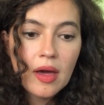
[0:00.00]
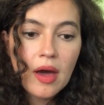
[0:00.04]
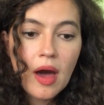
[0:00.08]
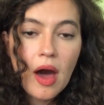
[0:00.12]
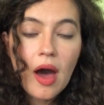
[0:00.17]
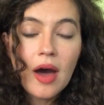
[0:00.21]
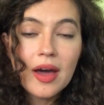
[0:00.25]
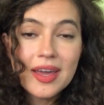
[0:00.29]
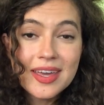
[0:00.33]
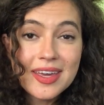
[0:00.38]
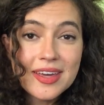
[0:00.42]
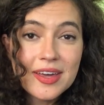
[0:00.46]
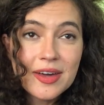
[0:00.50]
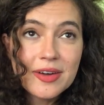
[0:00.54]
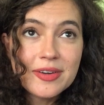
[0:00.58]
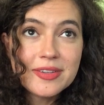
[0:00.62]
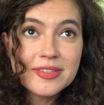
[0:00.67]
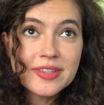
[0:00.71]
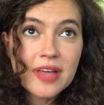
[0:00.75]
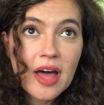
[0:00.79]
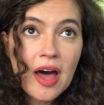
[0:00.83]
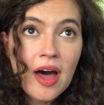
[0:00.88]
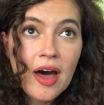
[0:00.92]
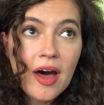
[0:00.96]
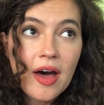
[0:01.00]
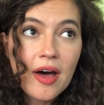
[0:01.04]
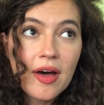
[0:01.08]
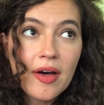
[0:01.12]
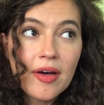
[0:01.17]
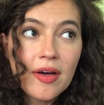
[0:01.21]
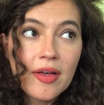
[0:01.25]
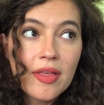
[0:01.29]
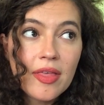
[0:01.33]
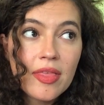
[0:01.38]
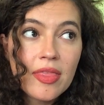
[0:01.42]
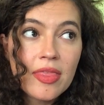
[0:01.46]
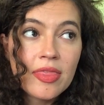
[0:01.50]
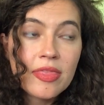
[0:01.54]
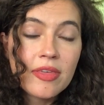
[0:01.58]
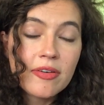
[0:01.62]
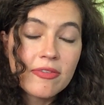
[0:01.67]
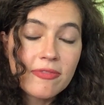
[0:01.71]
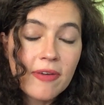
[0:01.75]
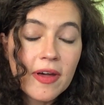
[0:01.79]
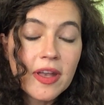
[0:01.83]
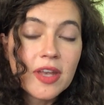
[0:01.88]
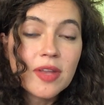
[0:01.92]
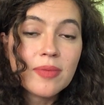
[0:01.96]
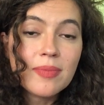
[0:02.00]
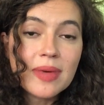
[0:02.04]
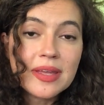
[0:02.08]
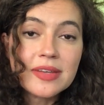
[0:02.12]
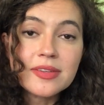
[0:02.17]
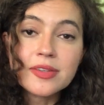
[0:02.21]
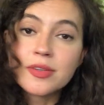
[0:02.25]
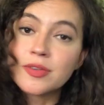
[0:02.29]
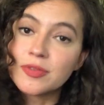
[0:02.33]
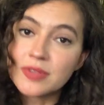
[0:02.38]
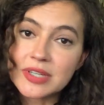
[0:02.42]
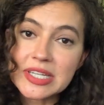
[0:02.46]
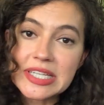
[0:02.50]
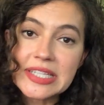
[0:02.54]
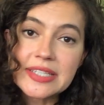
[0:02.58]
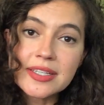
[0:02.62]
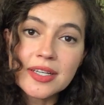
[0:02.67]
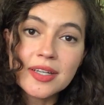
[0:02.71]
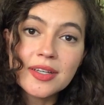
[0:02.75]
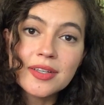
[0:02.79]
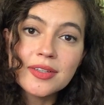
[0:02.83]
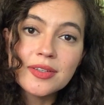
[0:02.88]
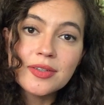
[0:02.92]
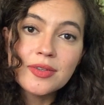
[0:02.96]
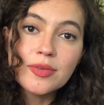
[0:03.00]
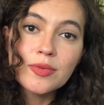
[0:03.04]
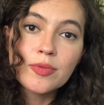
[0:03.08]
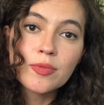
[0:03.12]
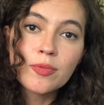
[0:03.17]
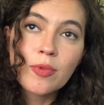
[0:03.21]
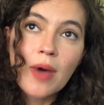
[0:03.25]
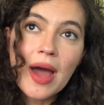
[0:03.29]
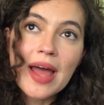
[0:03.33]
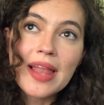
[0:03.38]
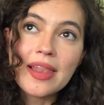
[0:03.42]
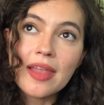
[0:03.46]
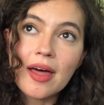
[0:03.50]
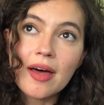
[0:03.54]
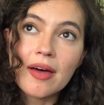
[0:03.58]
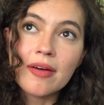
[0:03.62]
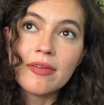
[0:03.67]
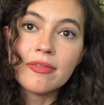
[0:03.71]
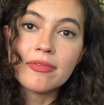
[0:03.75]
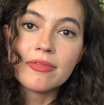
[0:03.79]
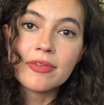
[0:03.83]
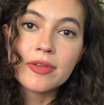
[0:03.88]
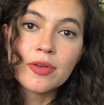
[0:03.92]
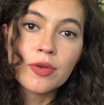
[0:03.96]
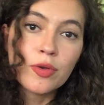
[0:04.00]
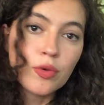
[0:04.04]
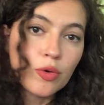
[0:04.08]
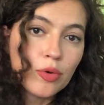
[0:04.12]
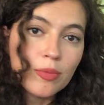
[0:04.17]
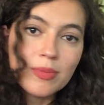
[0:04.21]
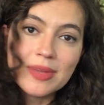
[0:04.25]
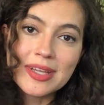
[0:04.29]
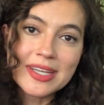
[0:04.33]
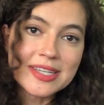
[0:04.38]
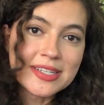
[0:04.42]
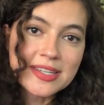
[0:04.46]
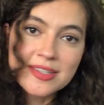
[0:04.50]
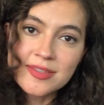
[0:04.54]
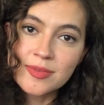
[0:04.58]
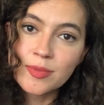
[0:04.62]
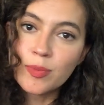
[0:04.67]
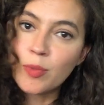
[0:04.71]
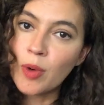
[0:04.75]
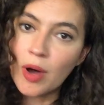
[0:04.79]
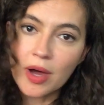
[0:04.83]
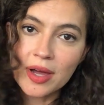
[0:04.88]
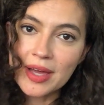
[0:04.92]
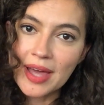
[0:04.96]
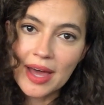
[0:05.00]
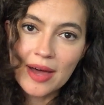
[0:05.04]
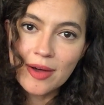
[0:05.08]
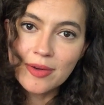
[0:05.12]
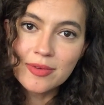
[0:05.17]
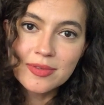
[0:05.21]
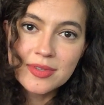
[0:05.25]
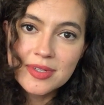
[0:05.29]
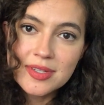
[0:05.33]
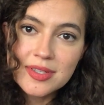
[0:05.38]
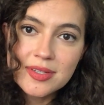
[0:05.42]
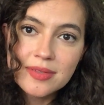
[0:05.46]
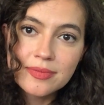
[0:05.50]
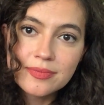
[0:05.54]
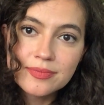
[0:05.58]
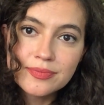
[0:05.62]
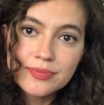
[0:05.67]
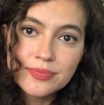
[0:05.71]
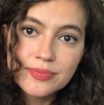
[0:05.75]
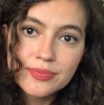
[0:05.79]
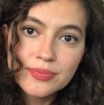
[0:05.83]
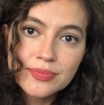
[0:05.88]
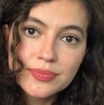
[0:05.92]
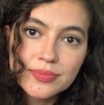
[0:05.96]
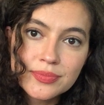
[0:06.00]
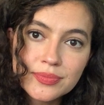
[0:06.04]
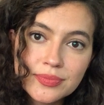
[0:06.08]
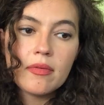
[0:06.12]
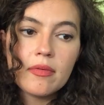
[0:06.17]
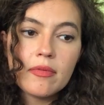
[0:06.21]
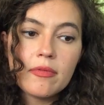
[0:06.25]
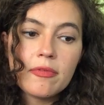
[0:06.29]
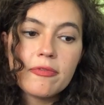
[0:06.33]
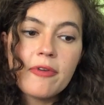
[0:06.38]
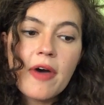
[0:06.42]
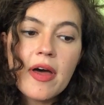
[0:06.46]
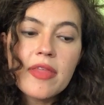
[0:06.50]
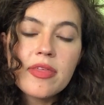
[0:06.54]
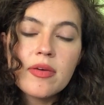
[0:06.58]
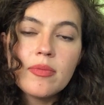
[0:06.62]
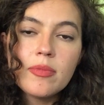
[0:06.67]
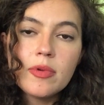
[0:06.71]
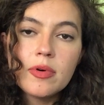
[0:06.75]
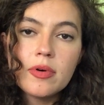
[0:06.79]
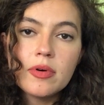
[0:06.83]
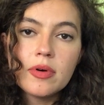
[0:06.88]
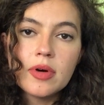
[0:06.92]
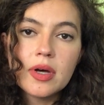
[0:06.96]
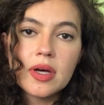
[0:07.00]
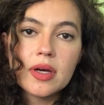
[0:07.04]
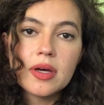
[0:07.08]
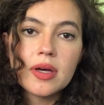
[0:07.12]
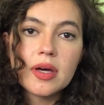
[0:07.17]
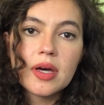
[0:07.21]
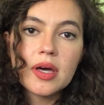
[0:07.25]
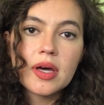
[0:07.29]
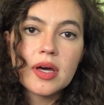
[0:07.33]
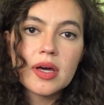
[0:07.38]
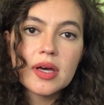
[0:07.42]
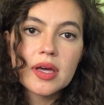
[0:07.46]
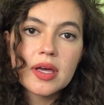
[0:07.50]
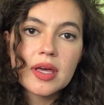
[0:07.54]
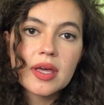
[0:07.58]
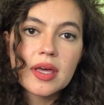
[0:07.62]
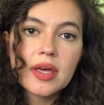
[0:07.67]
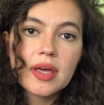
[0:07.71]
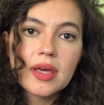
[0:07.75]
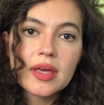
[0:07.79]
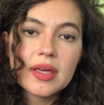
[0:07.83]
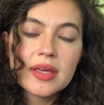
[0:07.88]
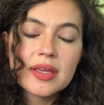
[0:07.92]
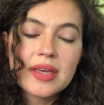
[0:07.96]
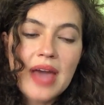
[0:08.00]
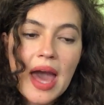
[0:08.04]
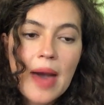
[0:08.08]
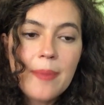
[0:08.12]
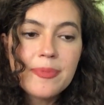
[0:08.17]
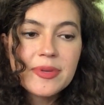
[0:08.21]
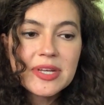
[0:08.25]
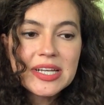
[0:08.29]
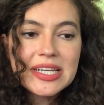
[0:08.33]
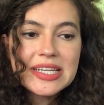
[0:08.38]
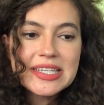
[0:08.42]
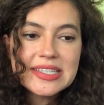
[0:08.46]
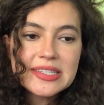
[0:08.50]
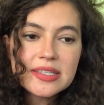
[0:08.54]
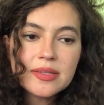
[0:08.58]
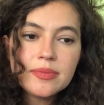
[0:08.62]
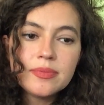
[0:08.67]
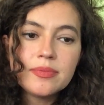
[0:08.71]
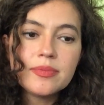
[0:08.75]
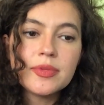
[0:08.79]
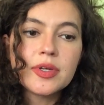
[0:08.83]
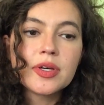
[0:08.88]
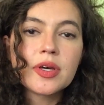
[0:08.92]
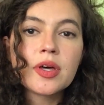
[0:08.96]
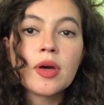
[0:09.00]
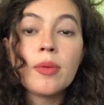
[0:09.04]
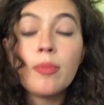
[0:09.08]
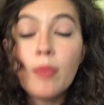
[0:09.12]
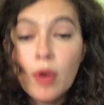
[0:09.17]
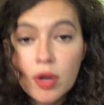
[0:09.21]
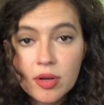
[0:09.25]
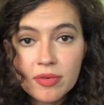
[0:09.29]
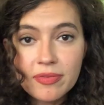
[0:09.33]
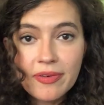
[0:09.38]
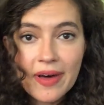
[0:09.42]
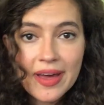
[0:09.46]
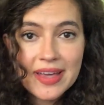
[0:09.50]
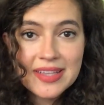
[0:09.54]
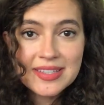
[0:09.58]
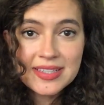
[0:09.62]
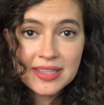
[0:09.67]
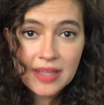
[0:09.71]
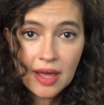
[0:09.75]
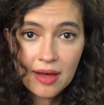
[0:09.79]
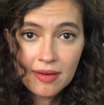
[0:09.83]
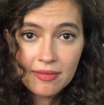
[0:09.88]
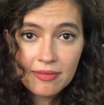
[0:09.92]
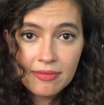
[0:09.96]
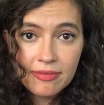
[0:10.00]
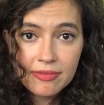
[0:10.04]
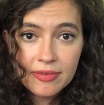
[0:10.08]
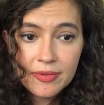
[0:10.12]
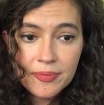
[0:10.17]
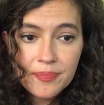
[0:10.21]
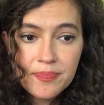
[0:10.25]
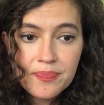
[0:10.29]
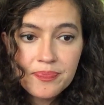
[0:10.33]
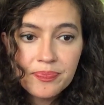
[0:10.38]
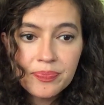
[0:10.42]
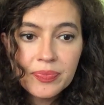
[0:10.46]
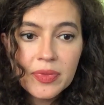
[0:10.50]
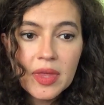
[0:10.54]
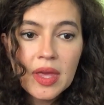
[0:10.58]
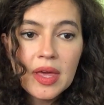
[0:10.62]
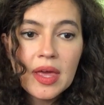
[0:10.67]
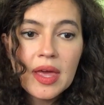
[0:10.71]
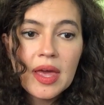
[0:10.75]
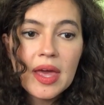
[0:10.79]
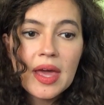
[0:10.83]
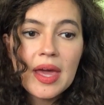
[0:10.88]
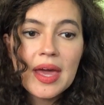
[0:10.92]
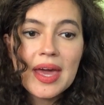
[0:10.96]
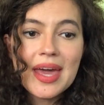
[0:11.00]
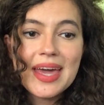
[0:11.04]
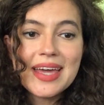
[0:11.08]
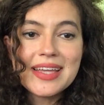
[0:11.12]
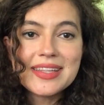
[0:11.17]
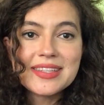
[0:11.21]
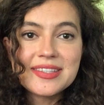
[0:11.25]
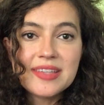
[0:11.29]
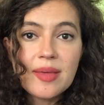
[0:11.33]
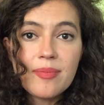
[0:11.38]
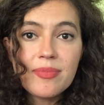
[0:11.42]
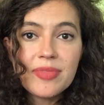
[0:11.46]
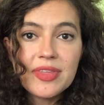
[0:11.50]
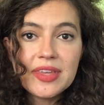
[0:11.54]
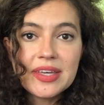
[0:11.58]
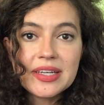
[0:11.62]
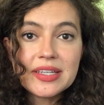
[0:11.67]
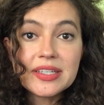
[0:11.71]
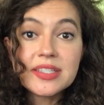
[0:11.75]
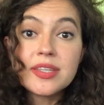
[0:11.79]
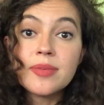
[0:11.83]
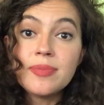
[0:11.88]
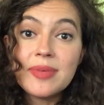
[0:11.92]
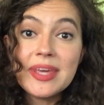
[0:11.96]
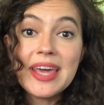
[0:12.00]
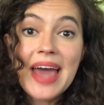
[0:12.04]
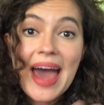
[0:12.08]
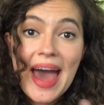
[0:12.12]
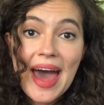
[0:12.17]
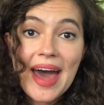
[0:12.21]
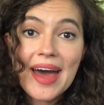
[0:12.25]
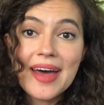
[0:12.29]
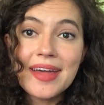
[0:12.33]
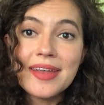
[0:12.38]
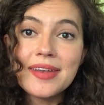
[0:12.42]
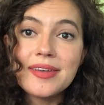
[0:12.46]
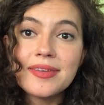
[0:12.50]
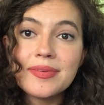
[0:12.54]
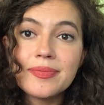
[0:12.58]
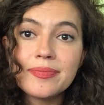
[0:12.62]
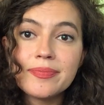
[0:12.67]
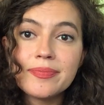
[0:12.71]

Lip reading: Our egos are the fundamental reason why love normally doesn't work out. Furthermore, capitalism commodifies love. It's something to be had.